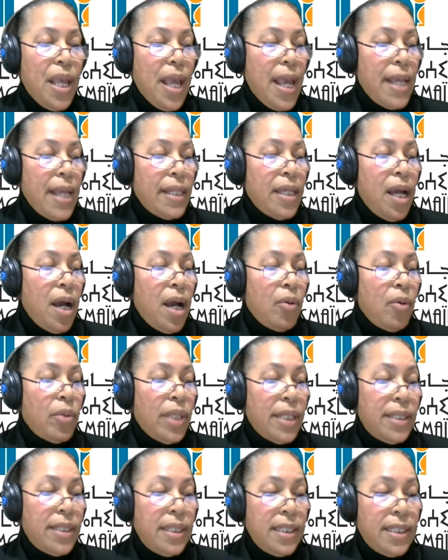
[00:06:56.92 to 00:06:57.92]
and how
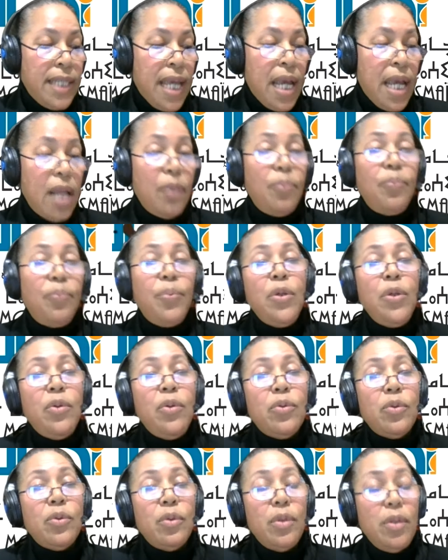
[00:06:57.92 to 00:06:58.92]
does it help
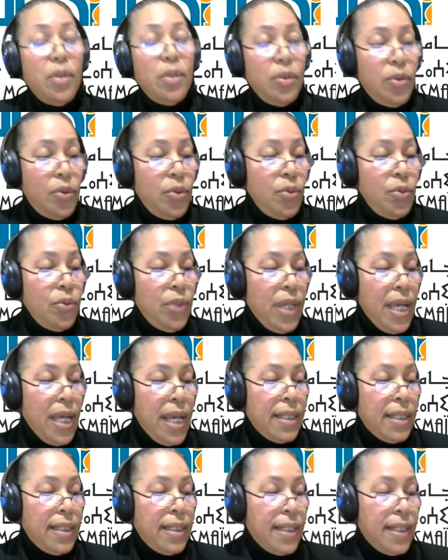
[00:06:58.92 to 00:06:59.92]
you to
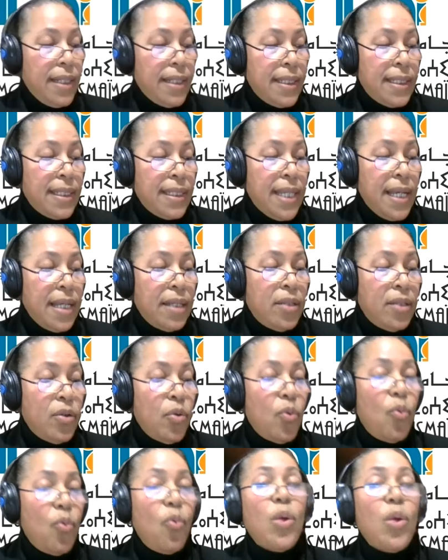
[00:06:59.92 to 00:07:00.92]
understand
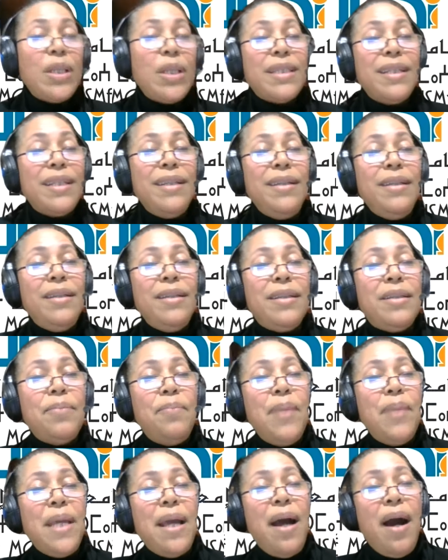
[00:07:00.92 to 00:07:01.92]
what is
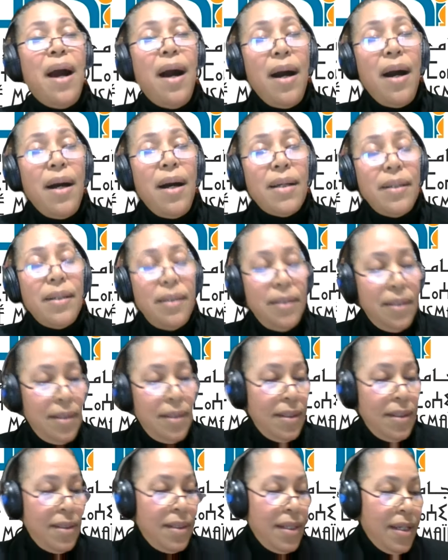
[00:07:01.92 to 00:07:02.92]
behind
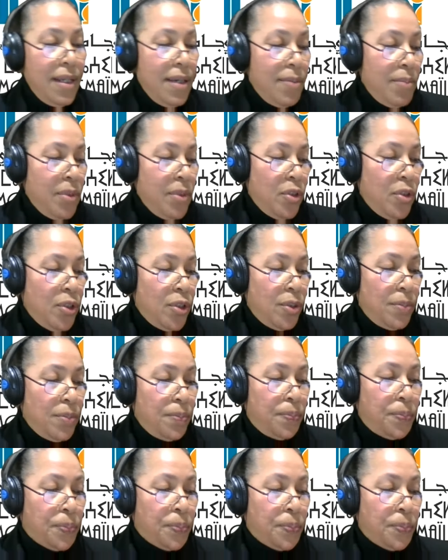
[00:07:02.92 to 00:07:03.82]
the image?